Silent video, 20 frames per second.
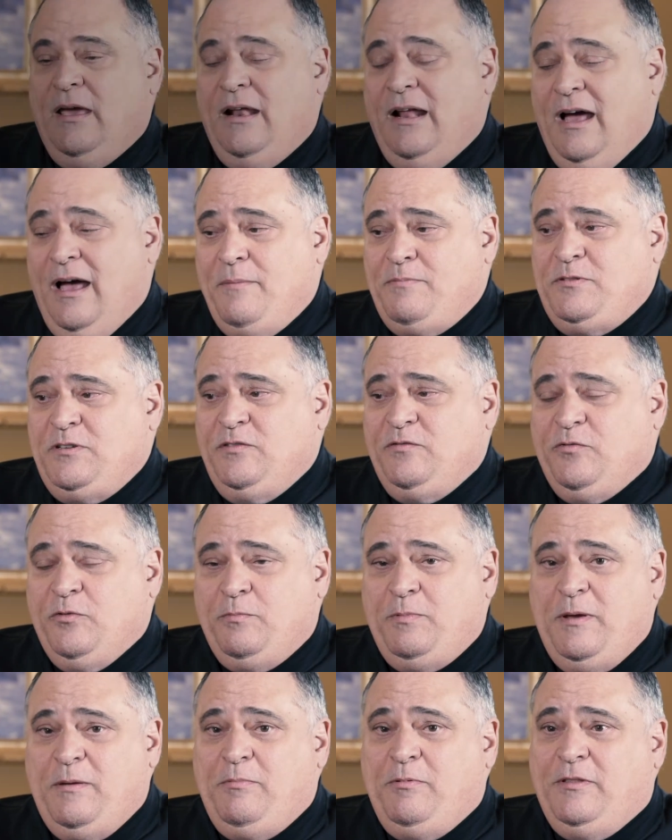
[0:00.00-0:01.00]
An option for
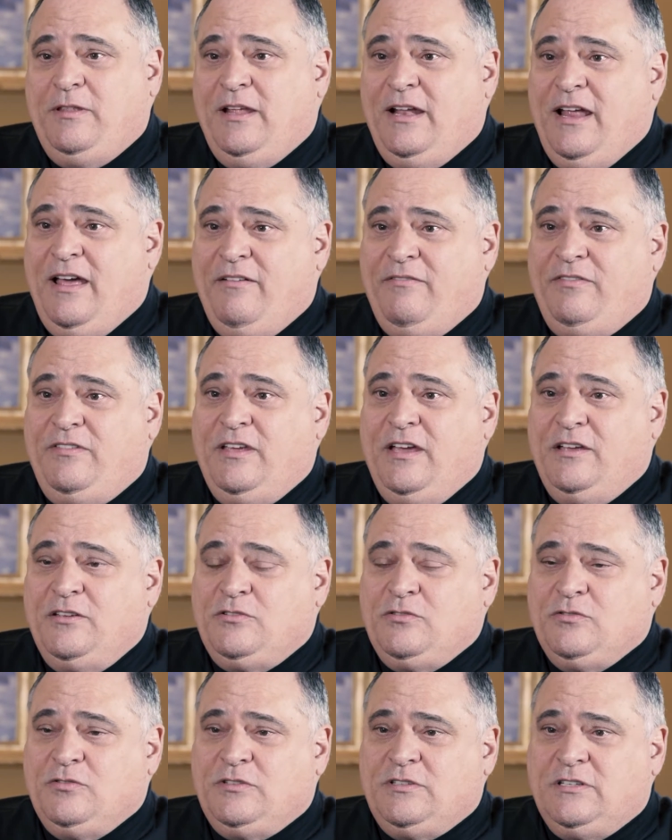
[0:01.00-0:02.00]
people that have
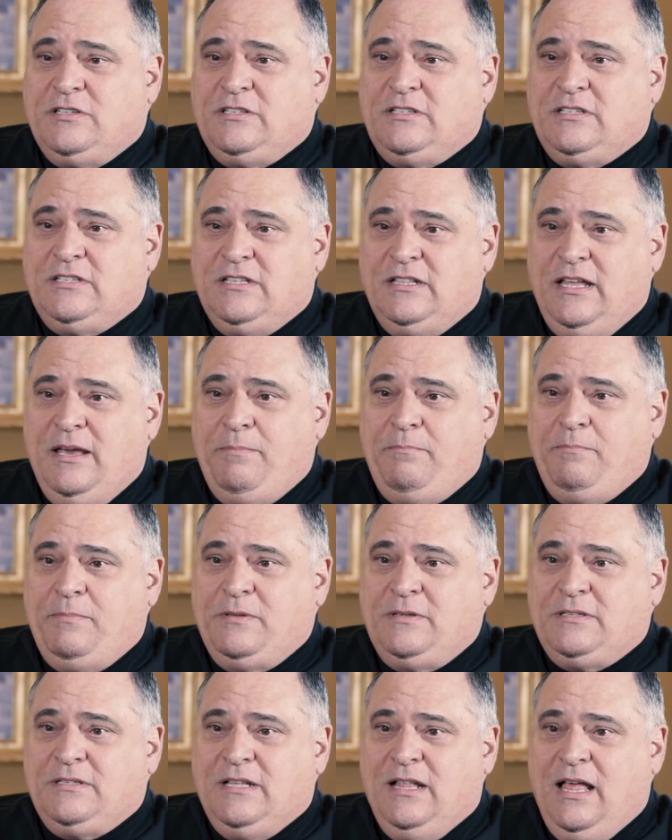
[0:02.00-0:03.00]
dentures that slip
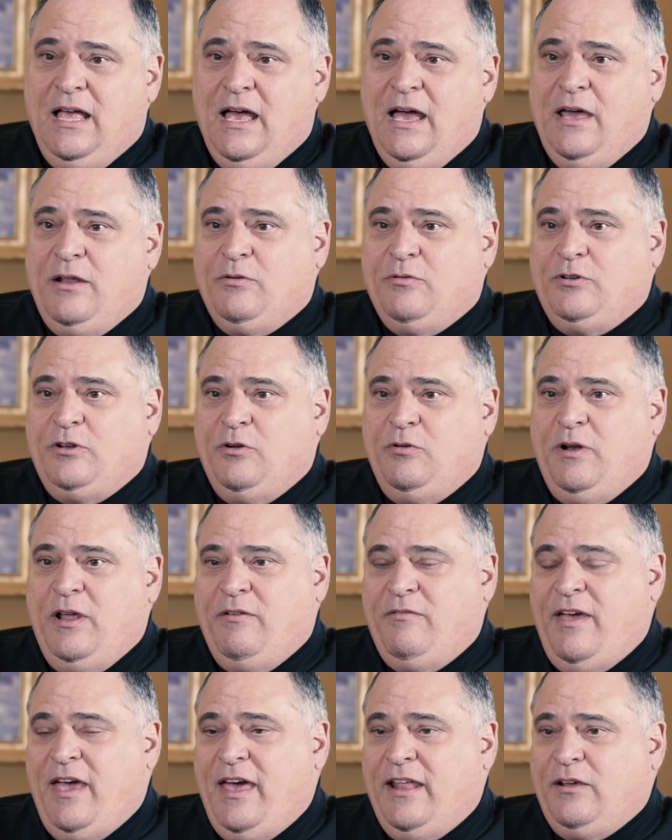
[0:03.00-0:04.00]
and slide or don't
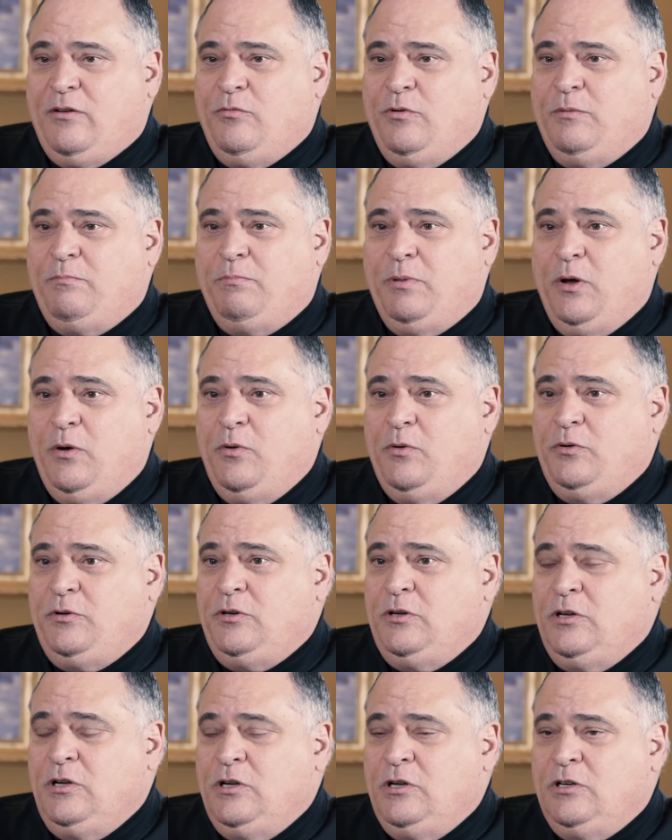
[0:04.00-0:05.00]
have adequate bone
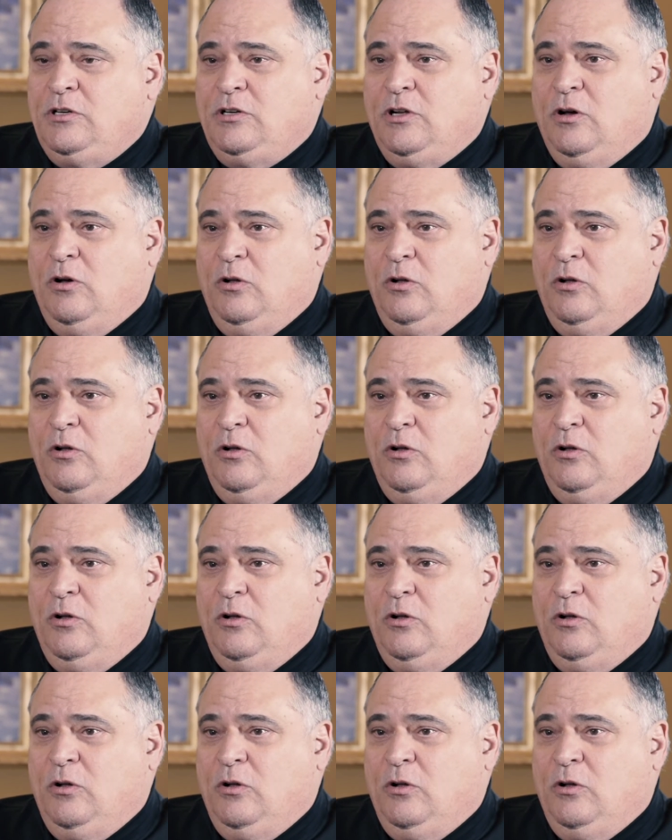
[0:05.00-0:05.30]
to